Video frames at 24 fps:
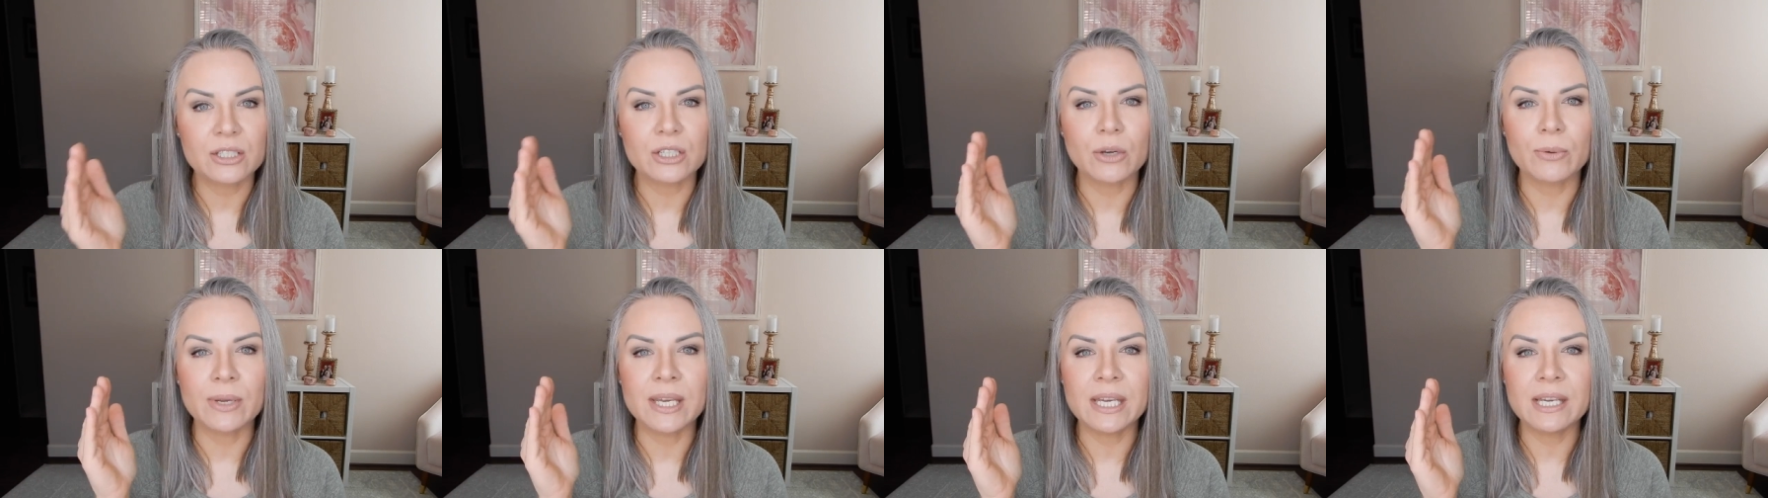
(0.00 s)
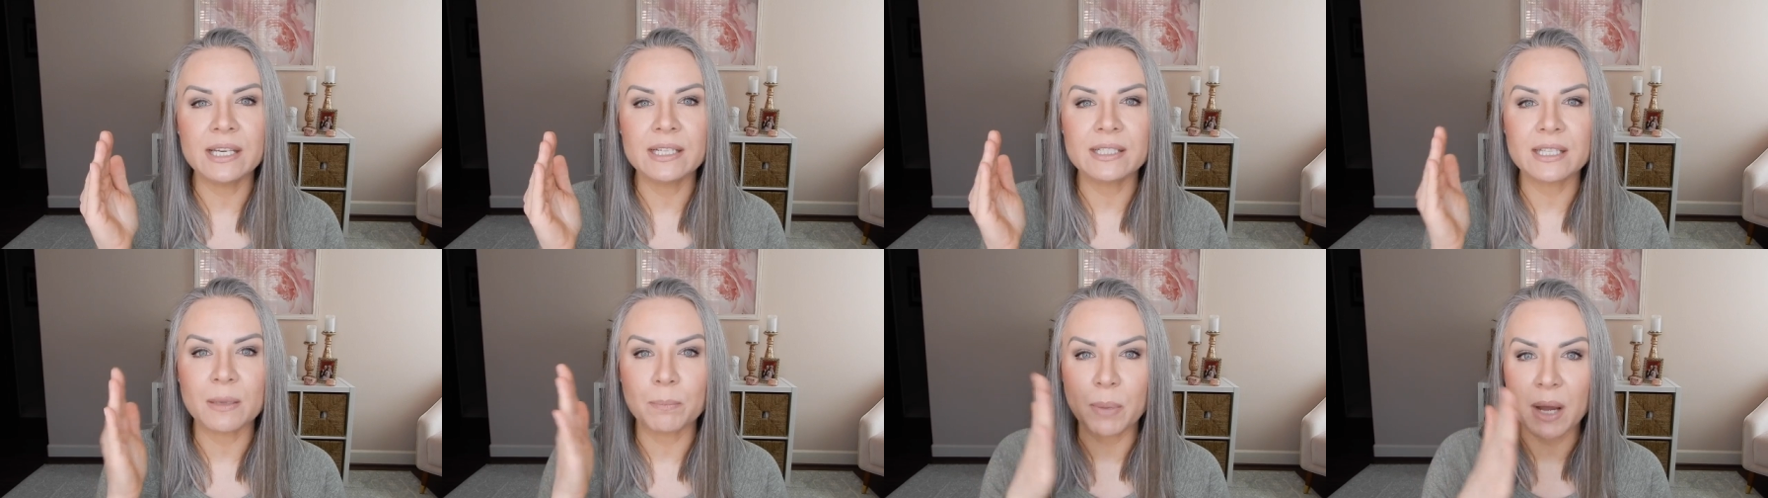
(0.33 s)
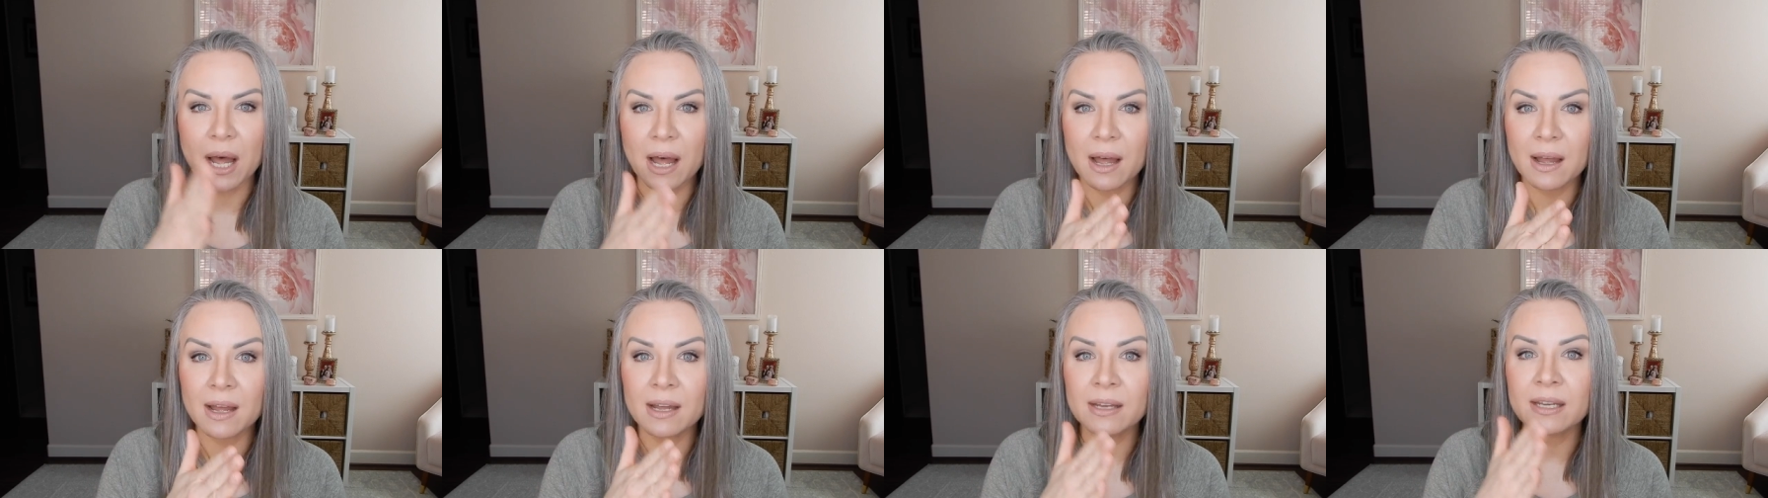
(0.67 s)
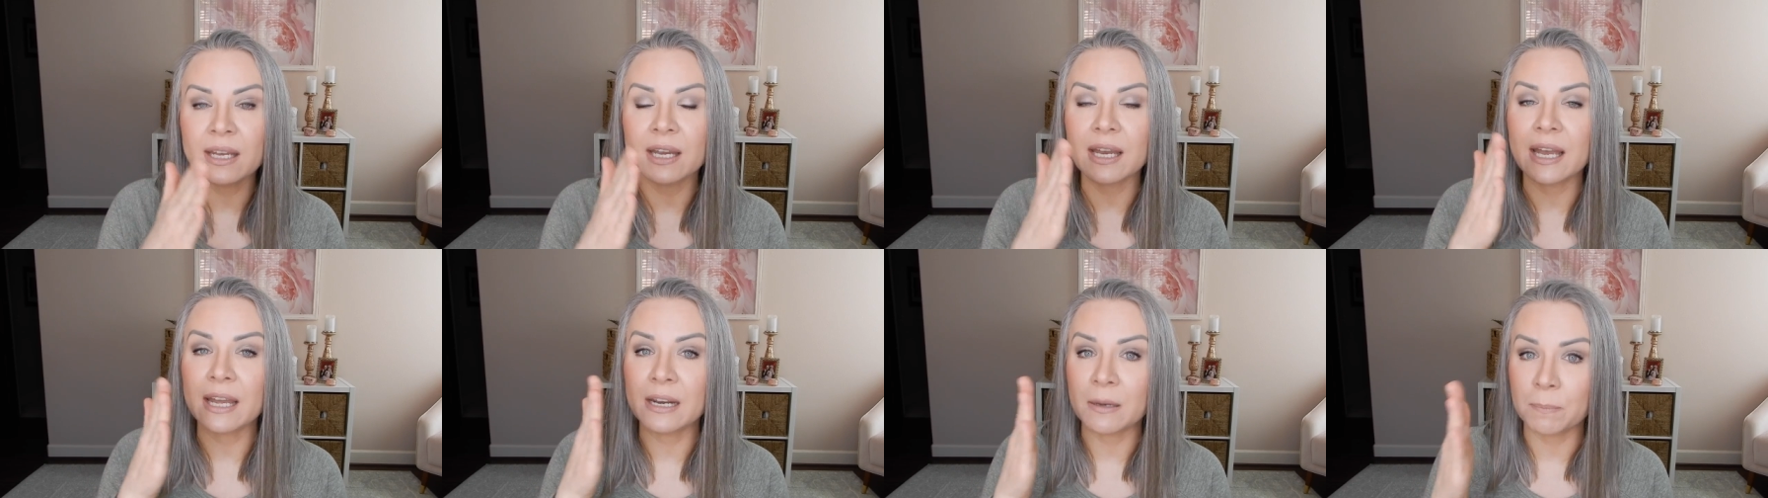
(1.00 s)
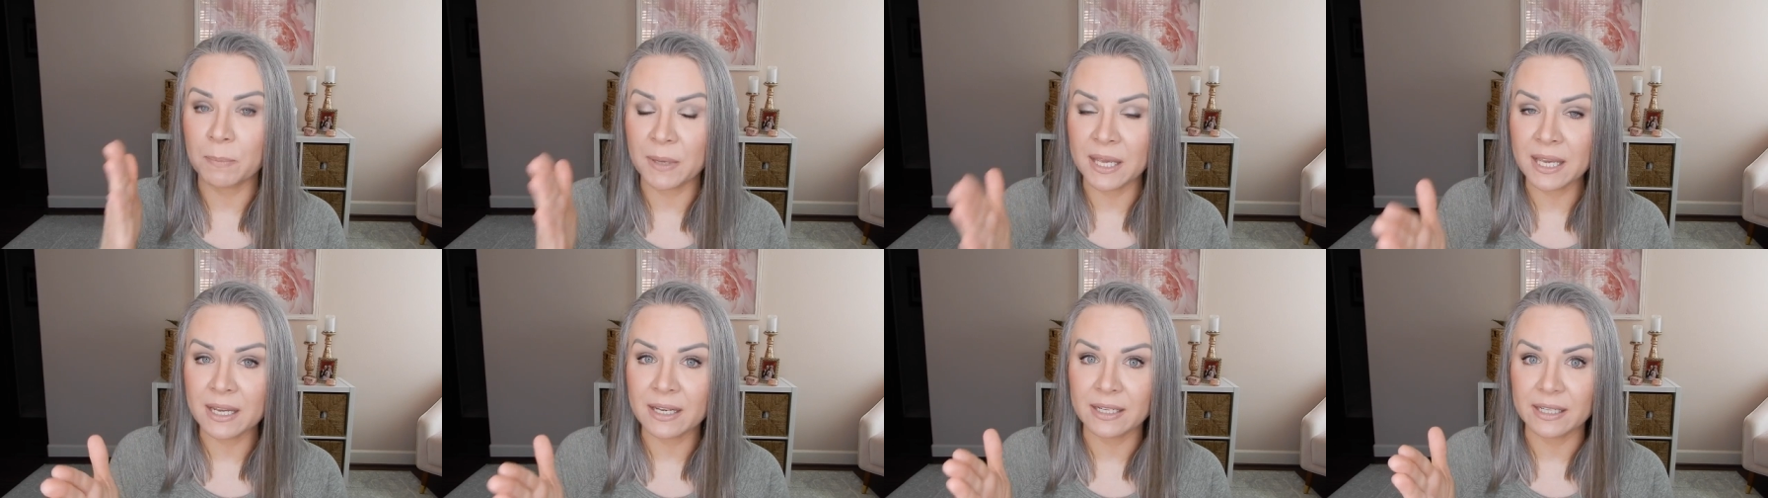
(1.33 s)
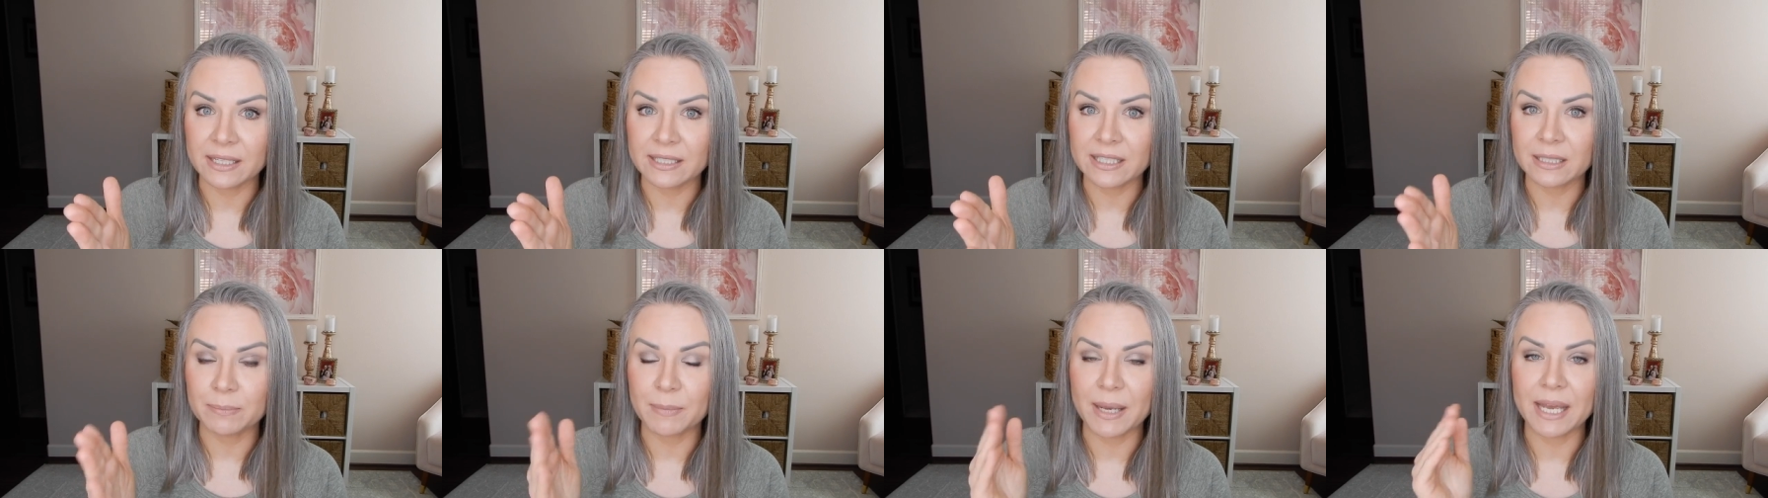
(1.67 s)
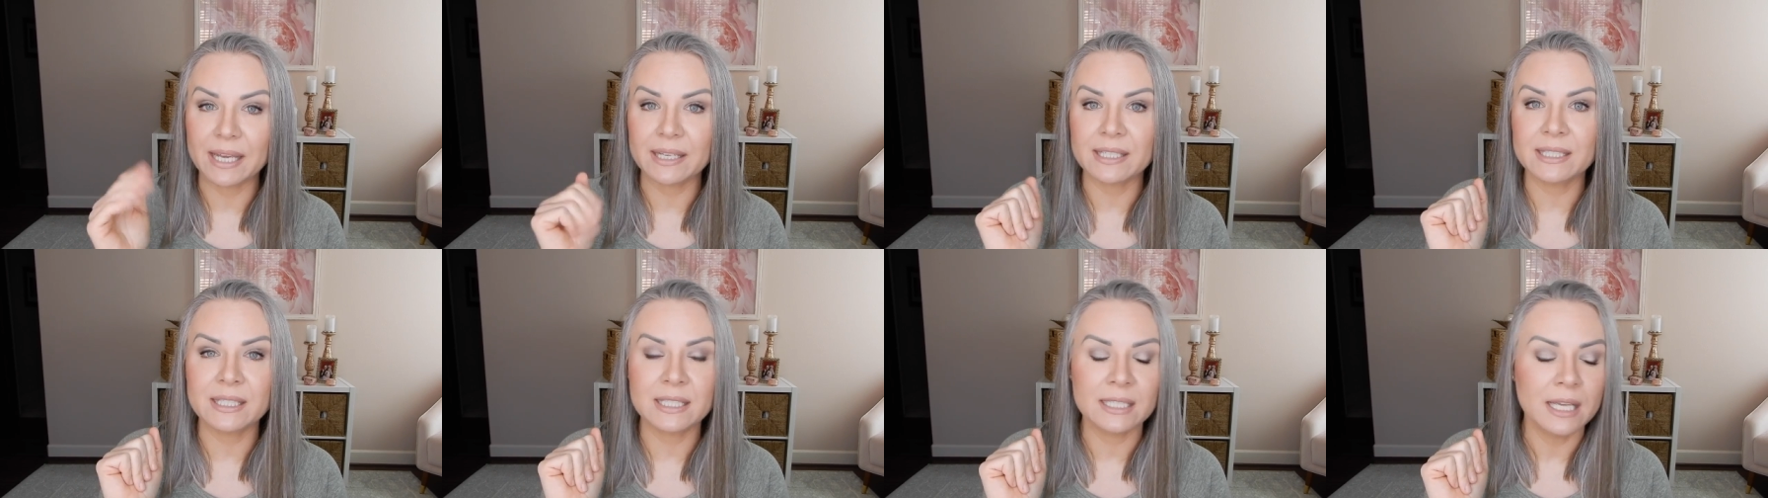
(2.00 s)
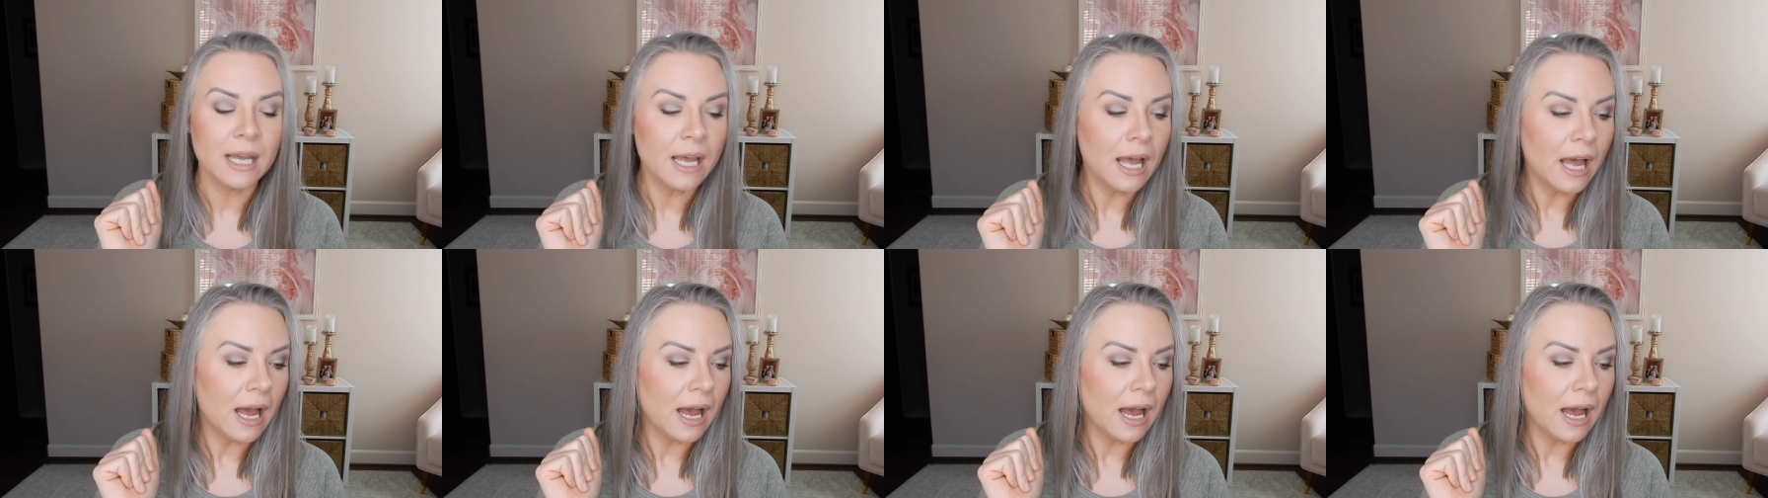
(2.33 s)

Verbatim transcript: so he is a pug and a Pekingese mix.